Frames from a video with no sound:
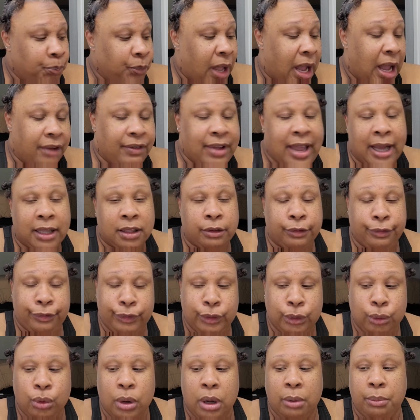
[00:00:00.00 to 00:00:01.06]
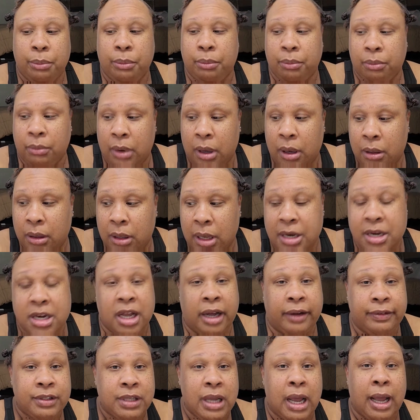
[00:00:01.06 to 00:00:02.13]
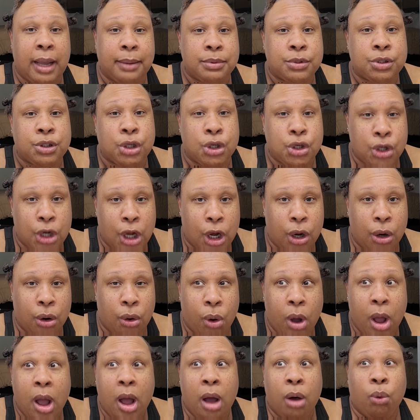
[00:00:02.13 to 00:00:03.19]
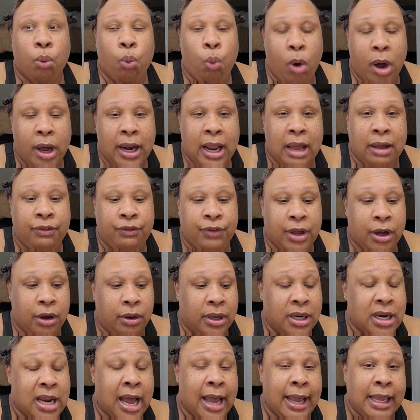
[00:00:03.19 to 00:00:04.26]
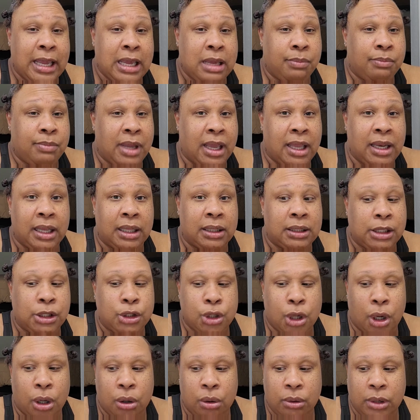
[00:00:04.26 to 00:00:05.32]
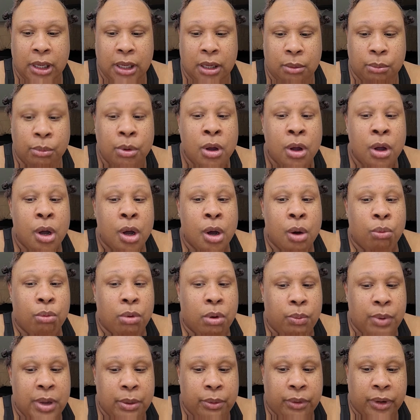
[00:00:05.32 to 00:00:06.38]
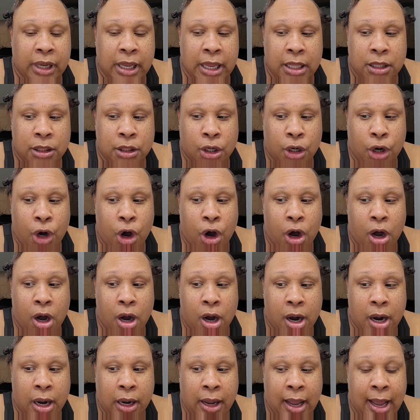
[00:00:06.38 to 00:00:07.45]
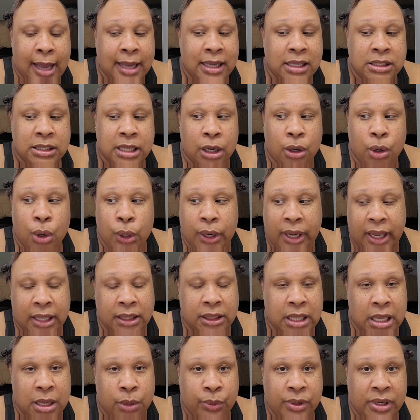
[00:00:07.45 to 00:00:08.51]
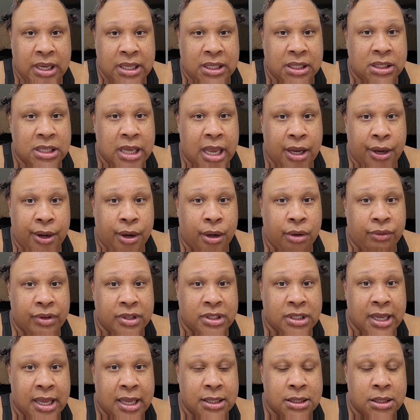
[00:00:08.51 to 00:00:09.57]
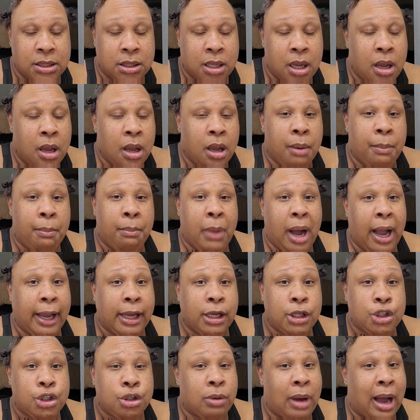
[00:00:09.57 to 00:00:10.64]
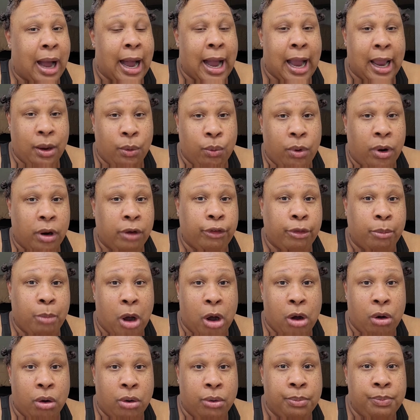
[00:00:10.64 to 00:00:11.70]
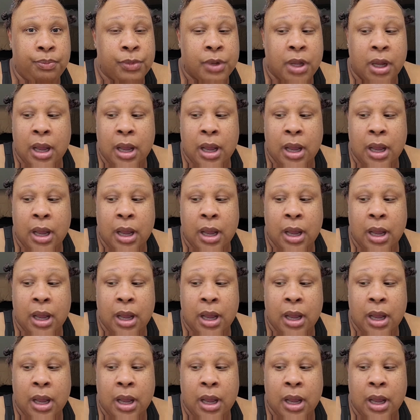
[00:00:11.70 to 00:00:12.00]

I've had the flu enough times to know what I felt. And I immediately told him when we were in the car, I said, Corey, I think we need to take COVID tests. Mind you, I work from home.